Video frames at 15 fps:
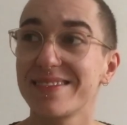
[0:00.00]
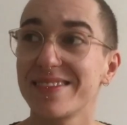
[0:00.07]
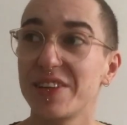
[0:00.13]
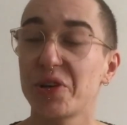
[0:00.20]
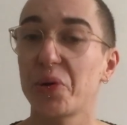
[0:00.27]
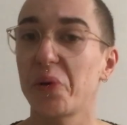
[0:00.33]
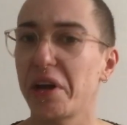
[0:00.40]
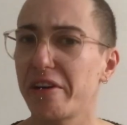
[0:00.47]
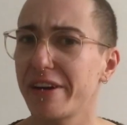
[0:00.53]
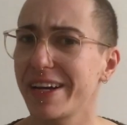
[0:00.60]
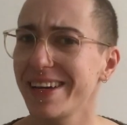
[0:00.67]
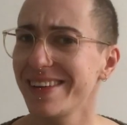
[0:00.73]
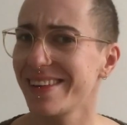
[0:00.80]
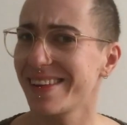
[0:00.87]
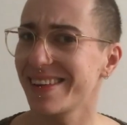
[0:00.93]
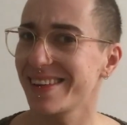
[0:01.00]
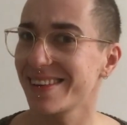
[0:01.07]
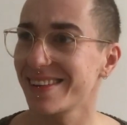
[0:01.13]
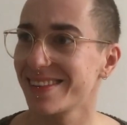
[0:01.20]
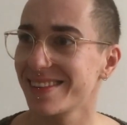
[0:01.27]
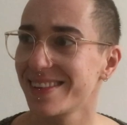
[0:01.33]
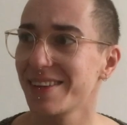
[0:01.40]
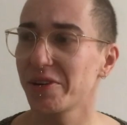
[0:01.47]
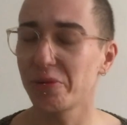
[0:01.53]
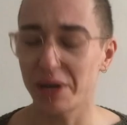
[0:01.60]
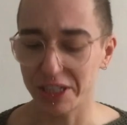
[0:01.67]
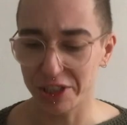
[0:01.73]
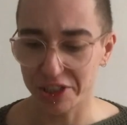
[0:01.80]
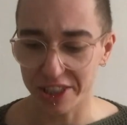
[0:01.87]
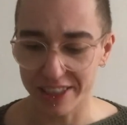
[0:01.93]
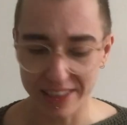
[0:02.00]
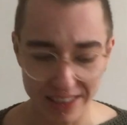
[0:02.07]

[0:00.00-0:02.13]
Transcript: query, the question,